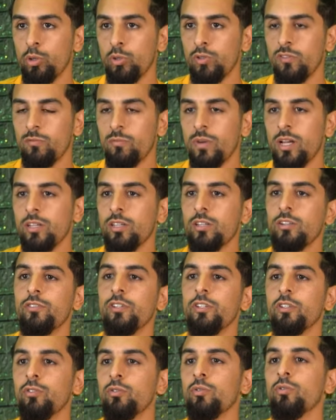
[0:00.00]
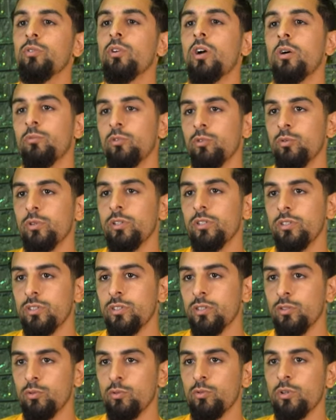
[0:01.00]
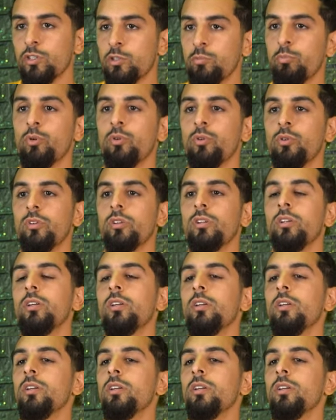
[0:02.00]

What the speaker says: point of my career to come to Asia to explore